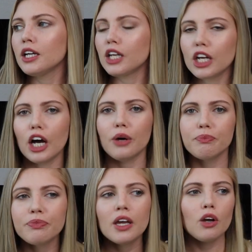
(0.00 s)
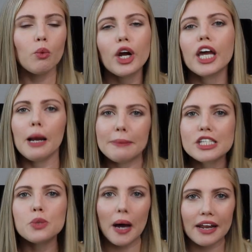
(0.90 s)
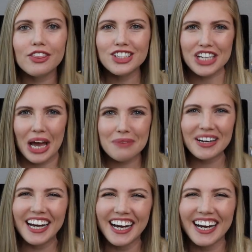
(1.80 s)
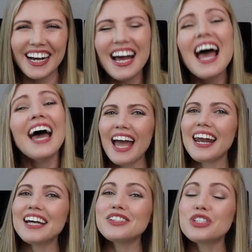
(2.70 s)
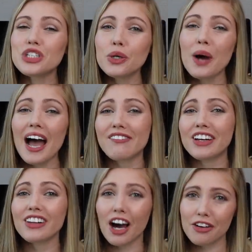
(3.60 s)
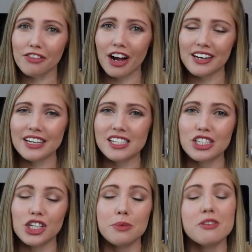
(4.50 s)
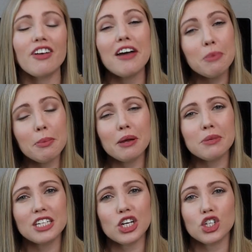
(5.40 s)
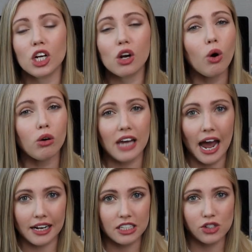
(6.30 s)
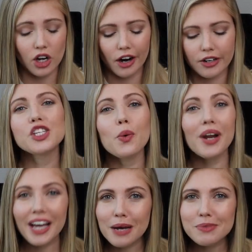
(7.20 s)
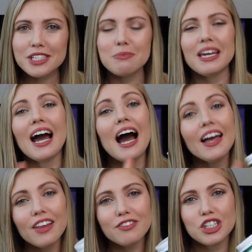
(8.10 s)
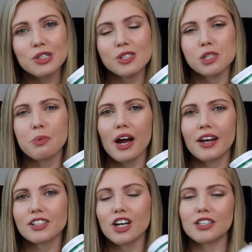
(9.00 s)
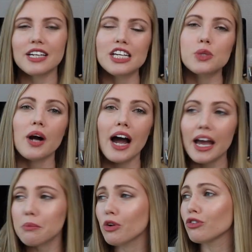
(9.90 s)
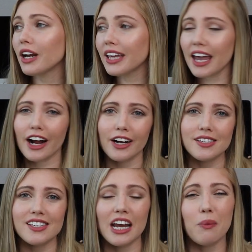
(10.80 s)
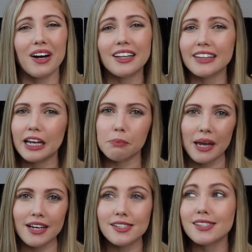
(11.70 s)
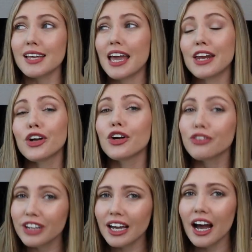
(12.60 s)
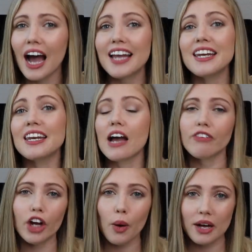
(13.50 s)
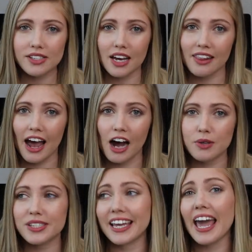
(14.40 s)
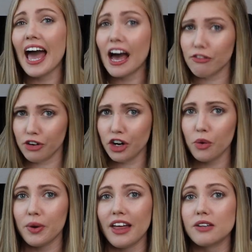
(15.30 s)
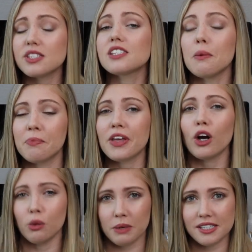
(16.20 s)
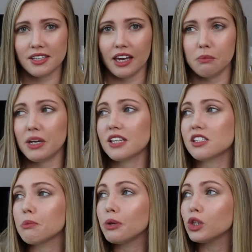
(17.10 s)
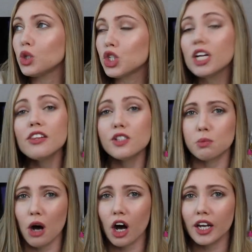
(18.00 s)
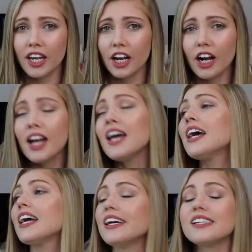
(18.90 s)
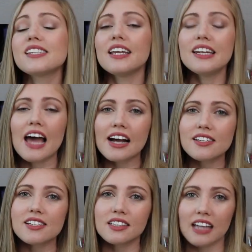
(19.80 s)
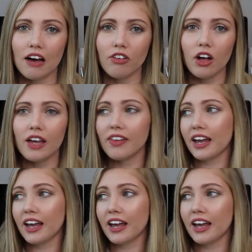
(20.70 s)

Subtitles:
you know, working up a sweat at the gym. And I do have a lot of redness in terms of hyperpigmentation and old acne scars. So when it comes to me, I love to use this product on days where I'm running errands and I want a light base. In Korea, I never go outside the house, like ever, without something on my skin because the pollution in the smog here is next level, and